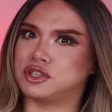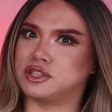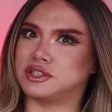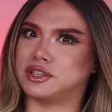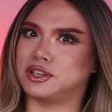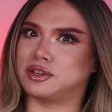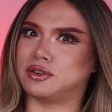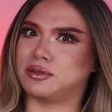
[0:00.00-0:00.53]
she's
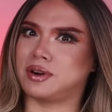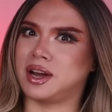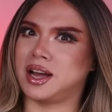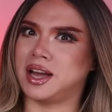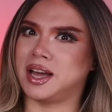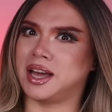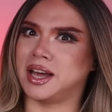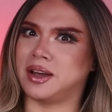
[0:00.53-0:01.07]
gonna
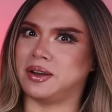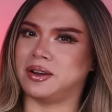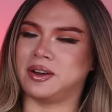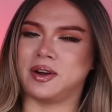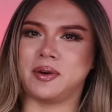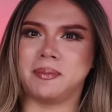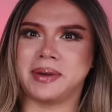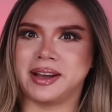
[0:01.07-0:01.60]
cry.
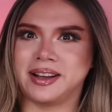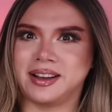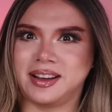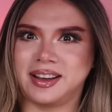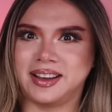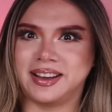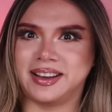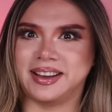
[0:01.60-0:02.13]
Oh my
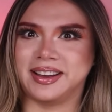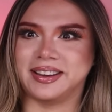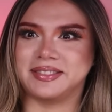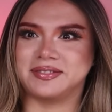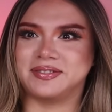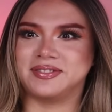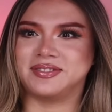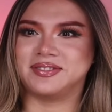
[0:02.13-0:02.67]
god.
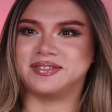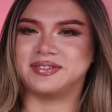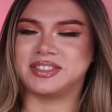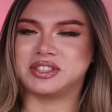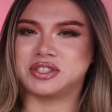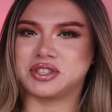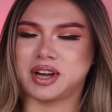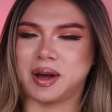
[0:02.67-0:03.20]

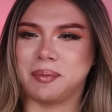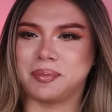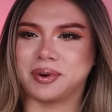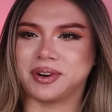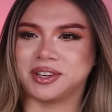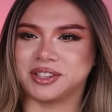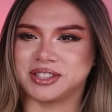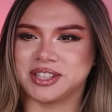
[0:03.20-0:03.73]
Miss
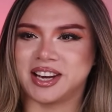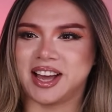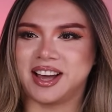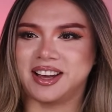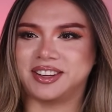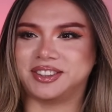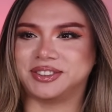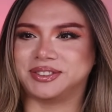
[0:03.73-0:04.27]
Jonbers,
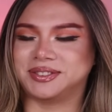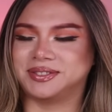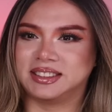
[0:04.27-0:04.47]
no.